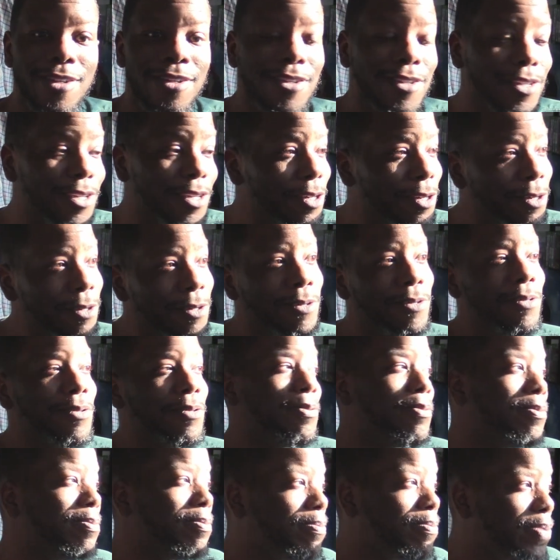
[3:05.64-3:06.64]

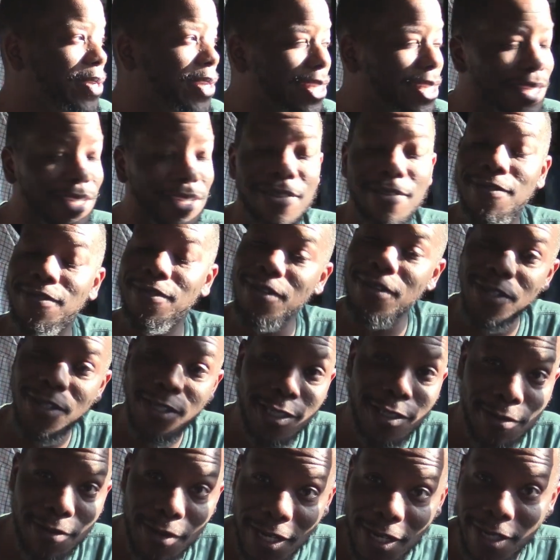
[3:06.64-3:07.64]
dude picked in the
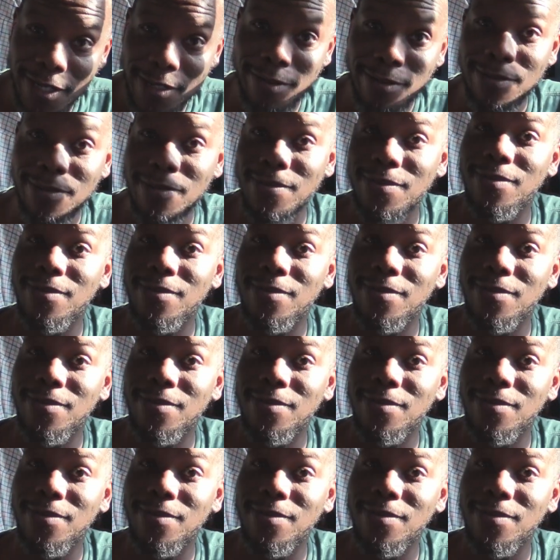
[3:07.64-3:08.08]
first round,